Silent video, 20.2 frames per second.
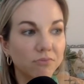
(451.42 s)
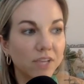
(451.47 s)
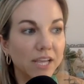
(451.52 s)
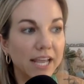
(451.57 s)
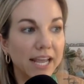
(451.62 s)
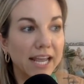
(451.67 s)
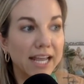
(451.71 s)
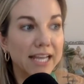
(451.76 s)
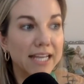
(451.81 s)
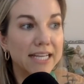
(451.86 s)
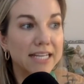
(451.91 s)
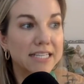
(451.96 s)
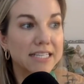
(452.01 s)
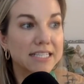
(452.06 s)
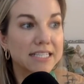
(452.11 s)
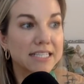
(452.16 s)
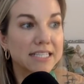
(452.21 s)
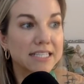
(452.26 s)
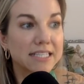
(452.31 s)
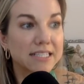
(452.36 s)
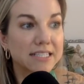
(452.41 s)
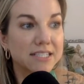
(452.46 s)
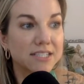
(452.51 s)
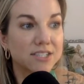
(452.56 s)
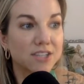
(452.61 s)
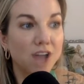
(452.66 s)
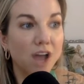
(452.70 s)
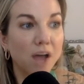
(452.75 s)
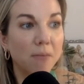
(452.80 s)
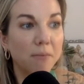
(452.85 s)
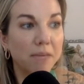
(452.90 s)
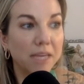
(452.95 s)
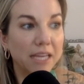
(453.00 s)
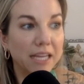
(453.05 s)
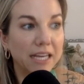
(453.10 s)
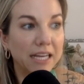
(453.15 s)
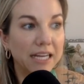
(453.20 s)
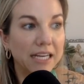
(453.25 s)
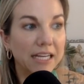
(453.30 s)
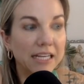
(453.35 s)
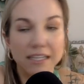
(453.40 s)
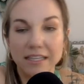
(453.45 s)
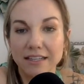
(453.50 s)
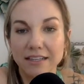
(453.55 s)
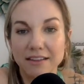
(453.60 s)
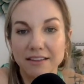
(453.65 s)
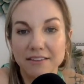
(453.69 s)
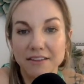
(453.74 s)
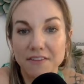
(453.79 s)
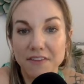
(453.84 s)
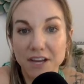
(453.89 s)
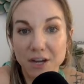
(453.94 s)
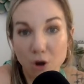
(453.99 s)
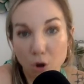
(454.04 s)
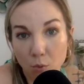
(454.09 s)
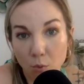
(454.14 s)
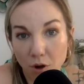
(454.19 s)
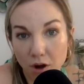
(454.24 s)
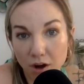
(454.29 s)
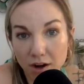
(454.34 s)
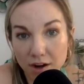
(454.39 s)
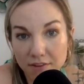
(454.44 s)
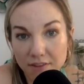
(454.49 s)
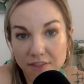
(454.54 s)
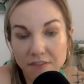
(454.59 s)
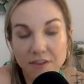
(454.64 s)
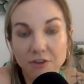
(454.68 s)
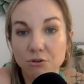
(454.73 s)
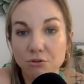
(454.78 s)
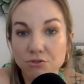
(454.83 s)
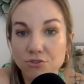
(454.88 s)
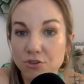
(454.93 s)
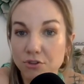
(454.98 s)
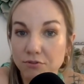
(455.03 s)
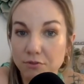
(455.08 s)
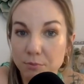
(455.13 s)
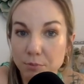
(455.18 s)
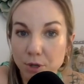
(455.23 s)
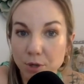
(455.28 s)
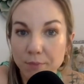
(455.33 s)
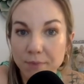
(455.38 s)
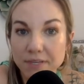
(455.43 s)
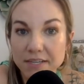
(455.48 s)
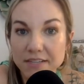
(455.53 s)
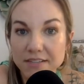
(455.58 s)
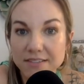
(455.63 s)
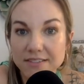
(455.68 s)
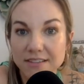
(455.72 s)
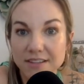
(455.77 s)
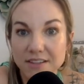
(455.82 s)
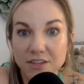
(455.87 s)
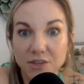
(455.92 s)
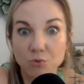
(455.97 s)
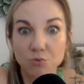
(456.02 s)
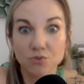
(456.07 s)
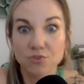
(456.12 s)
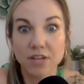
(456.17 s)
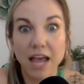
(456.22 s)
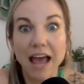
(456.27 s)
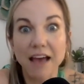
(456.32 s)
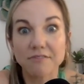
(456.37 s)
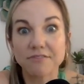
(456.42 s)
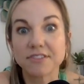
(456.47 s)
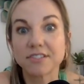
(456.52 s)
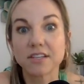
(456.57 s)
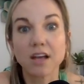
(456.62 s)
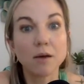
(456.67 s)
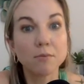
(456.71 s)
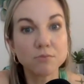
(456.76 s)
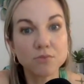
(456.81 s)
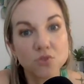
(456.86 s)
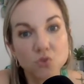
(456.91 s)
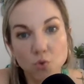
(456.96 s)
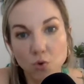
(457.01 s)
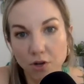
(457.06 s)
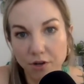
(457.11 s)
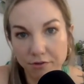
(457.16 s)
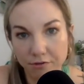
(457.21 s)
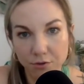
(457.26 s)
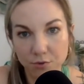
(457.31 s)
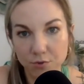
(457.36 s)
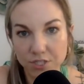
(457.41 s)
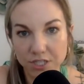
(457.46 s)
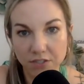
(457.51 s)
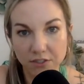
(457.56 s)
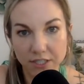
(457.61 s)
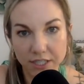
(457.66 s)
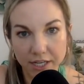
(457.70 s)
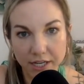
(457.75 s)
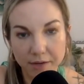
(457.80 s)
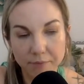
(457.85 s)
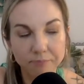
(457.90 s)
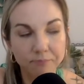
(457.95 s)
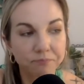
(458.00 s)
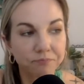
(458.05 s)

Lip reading: And this does not mean that they don't work, that they don't serve a purpose, that they don't have some sort of utility.